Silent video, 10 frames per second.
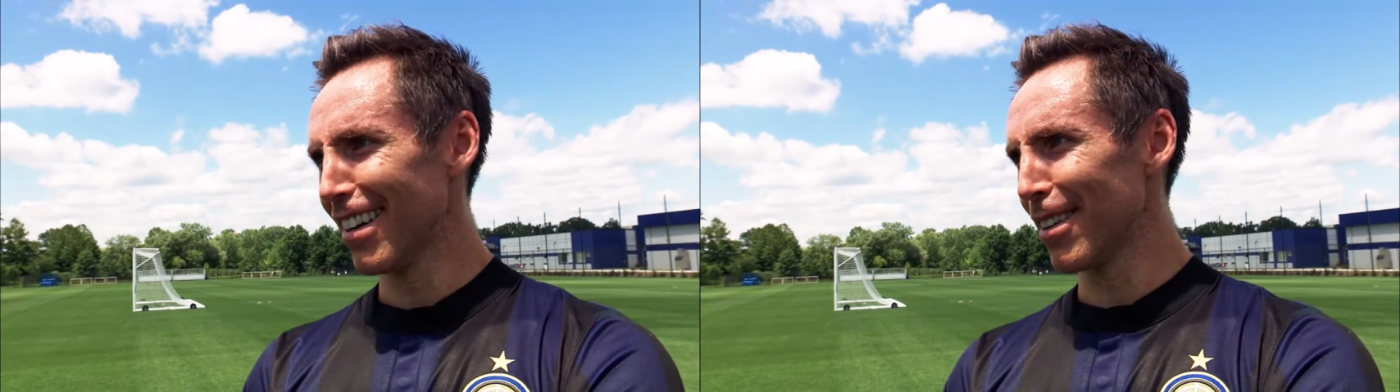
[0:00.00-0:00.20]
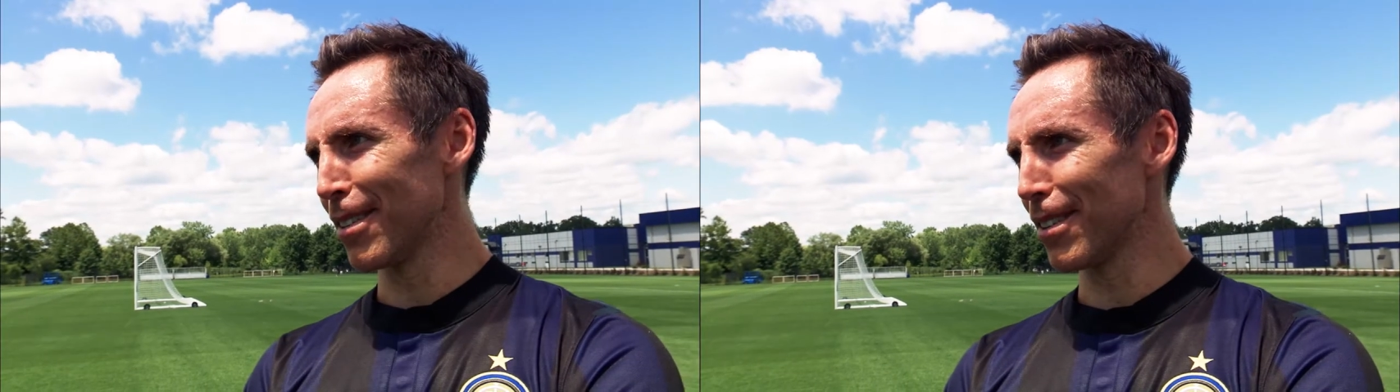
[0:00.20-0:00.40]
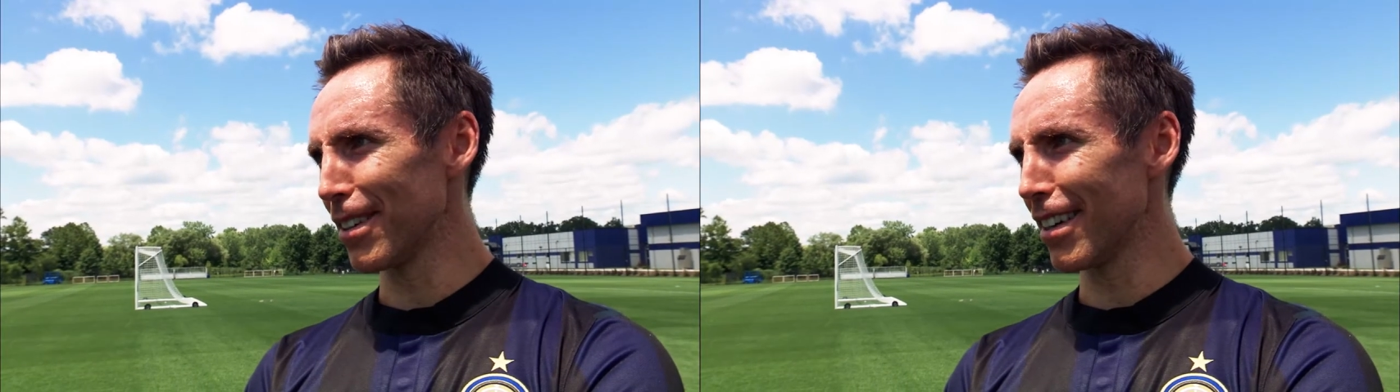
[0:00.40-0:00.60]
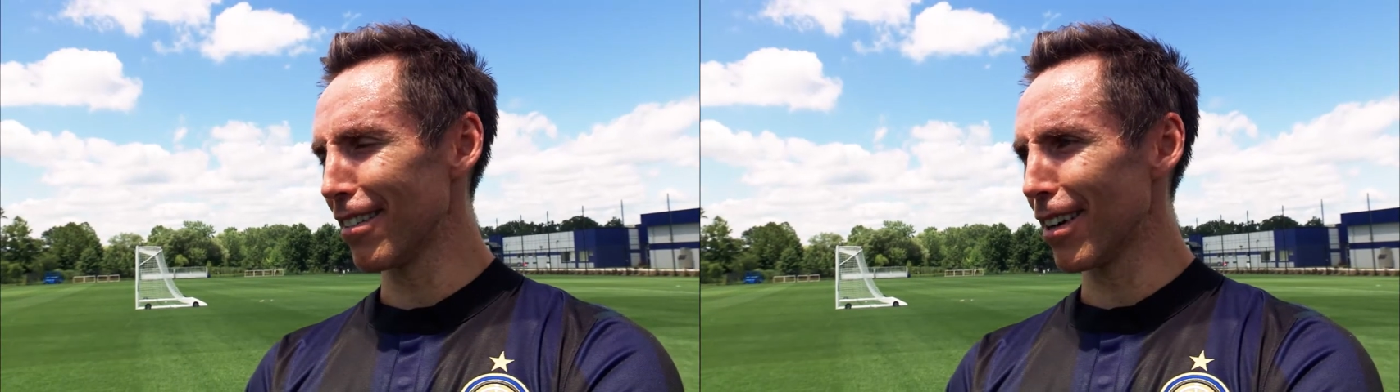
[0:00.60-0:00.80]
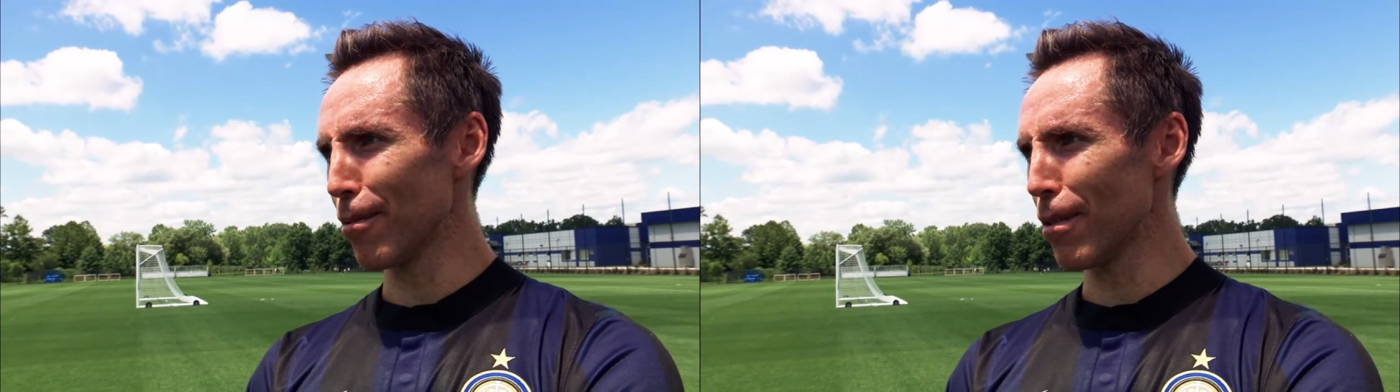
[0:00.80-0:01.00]
you know they're
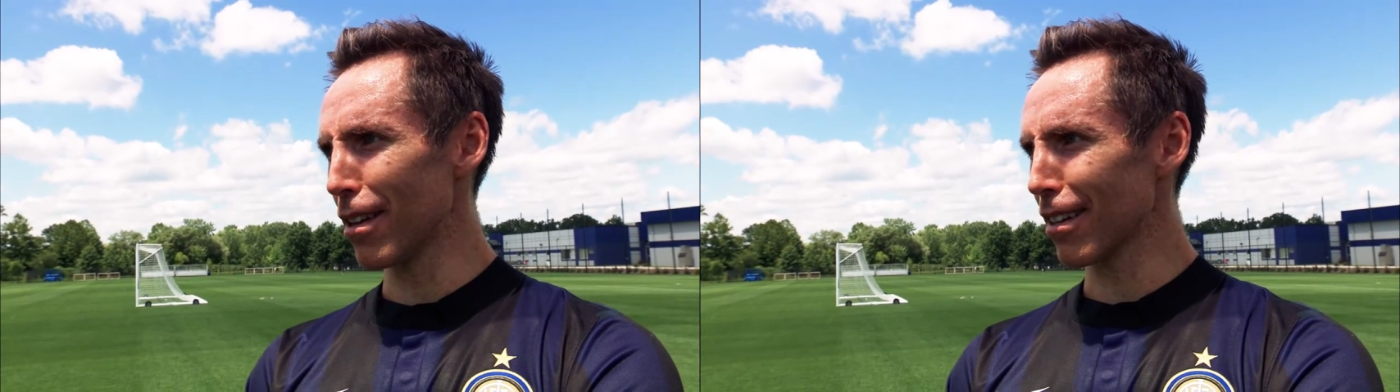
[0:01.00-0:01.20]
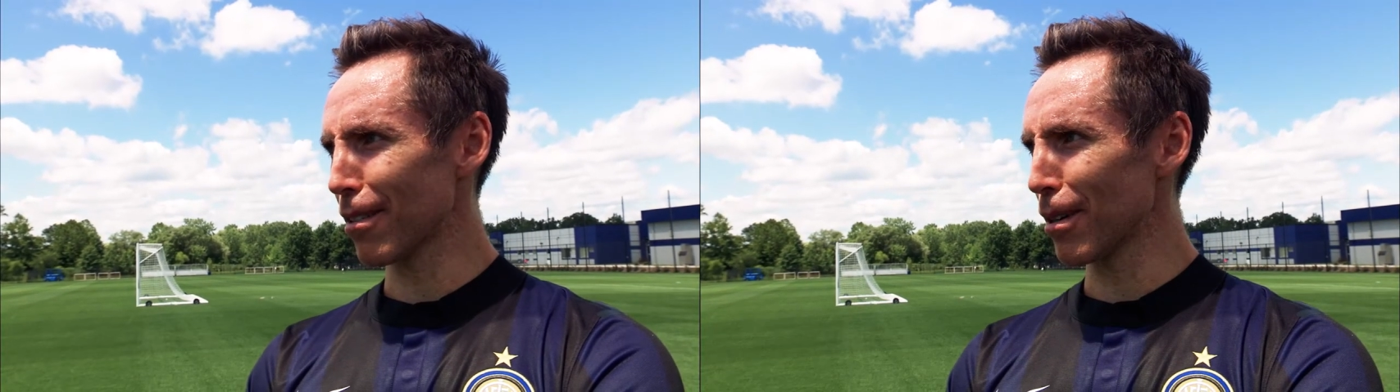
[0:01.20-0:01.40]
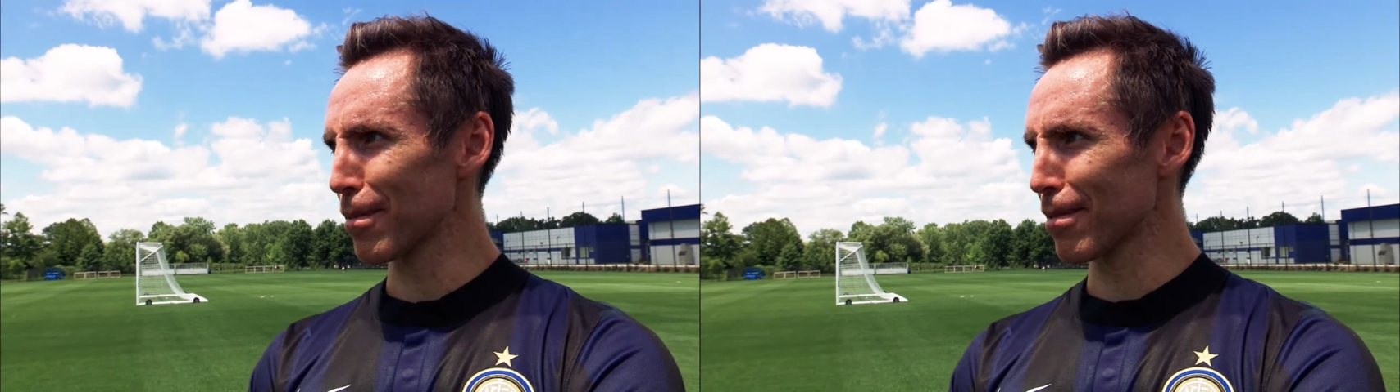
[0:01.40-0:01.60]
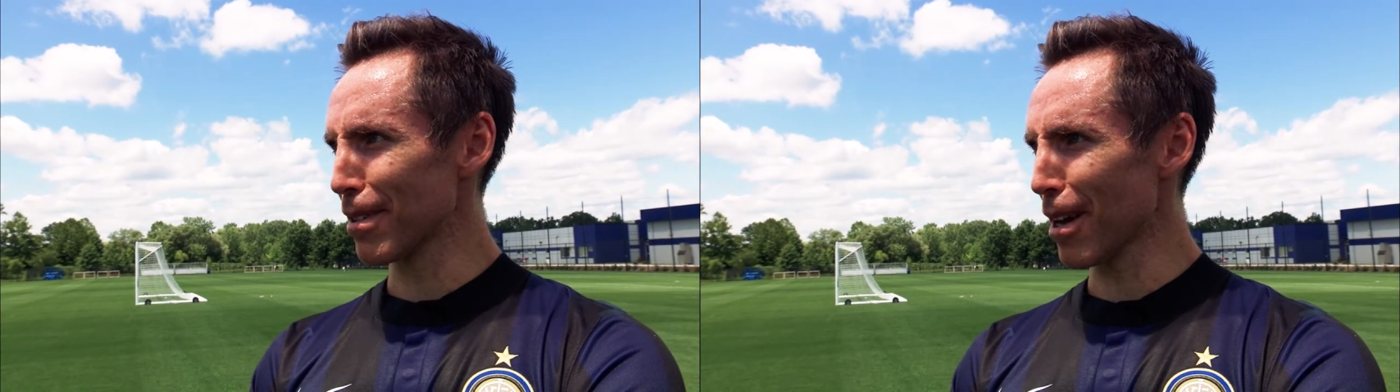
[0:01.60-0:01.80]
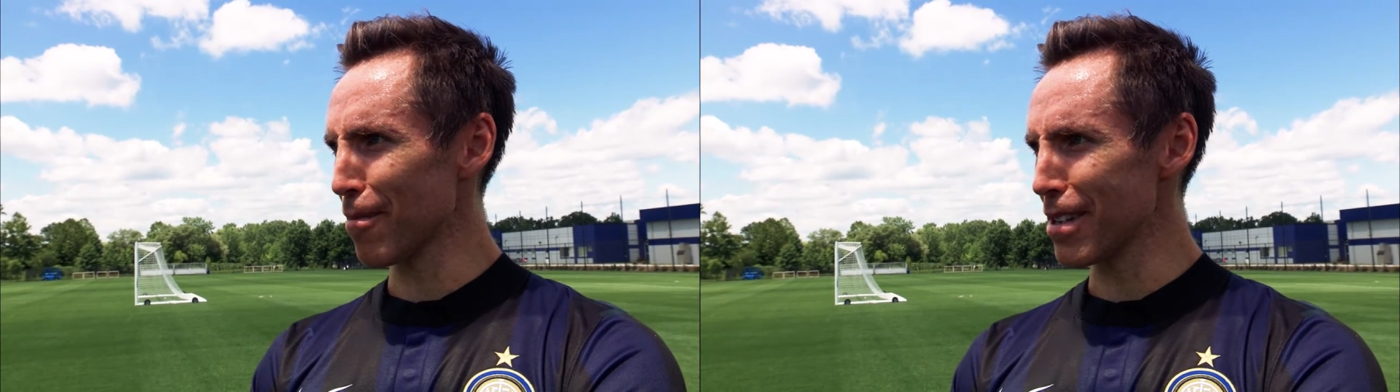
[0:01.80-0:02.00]
uh, well equipped
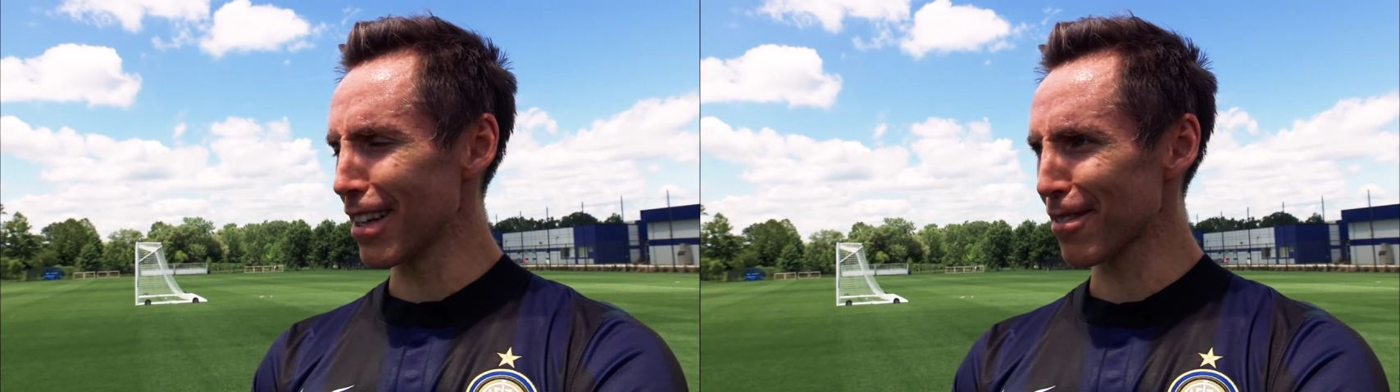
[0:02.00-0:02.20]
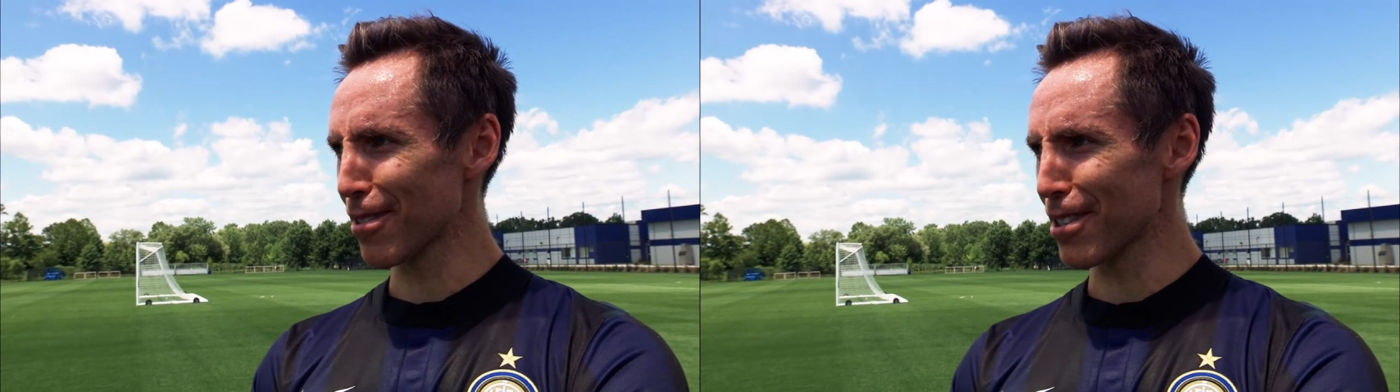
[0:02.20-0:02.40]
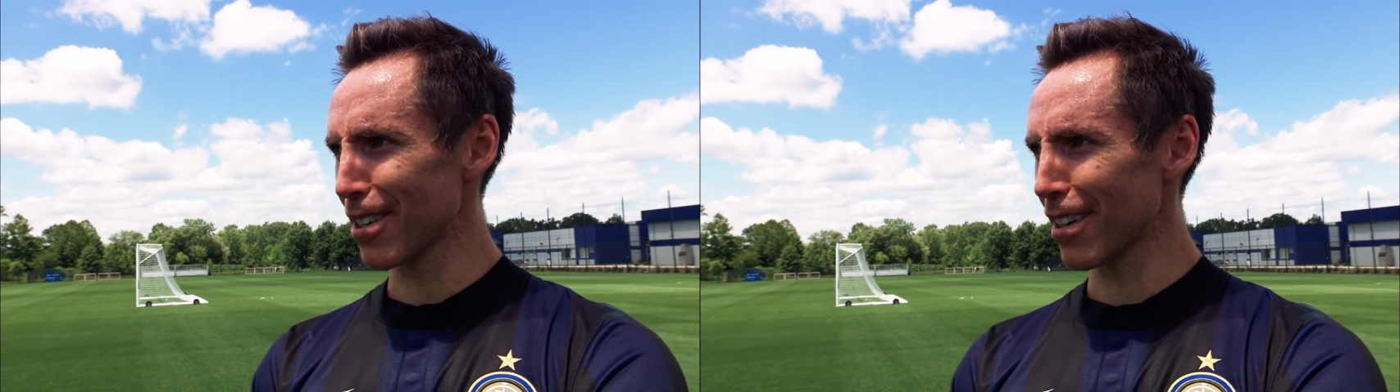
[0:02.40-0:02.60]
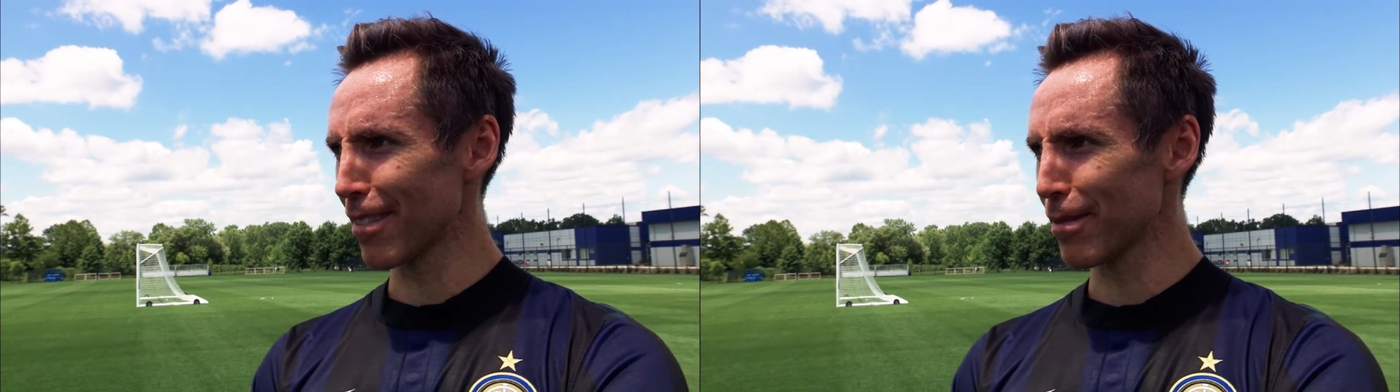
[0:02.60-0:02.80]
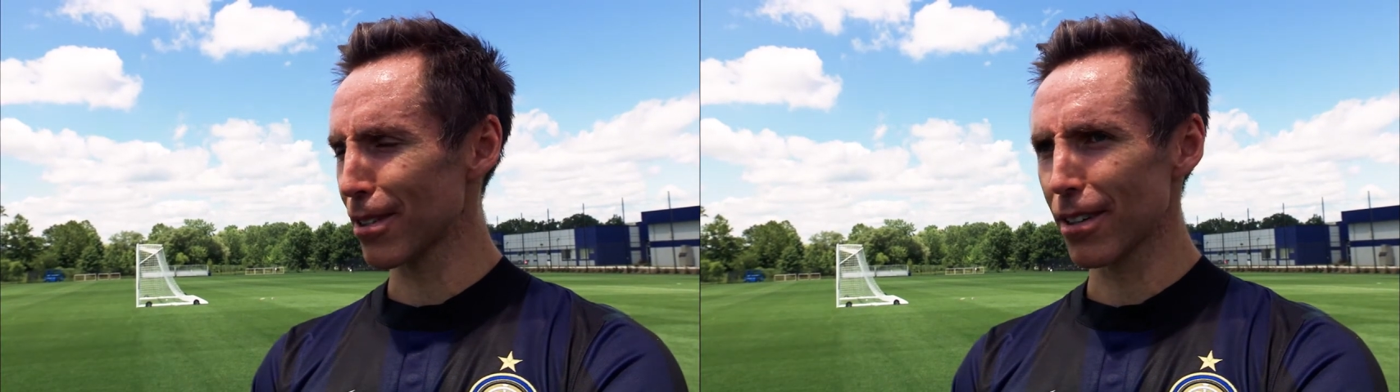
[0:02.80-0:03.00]
without me, that's for sure.
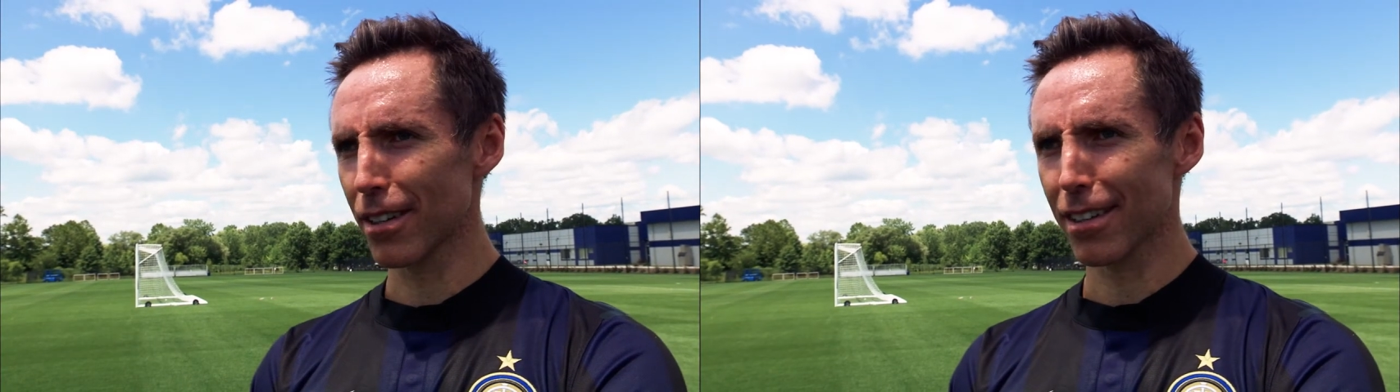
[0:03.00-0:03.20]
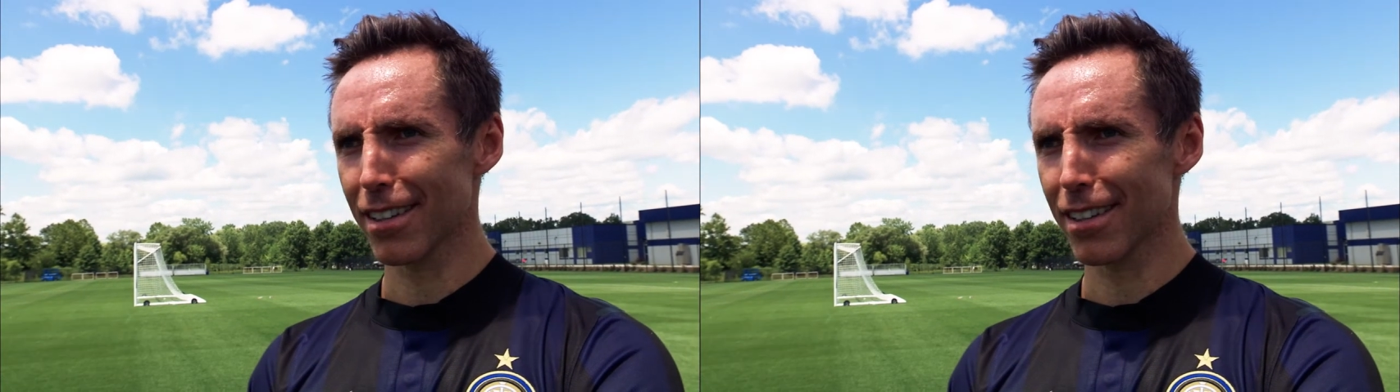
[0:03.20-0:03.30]
I'm sure.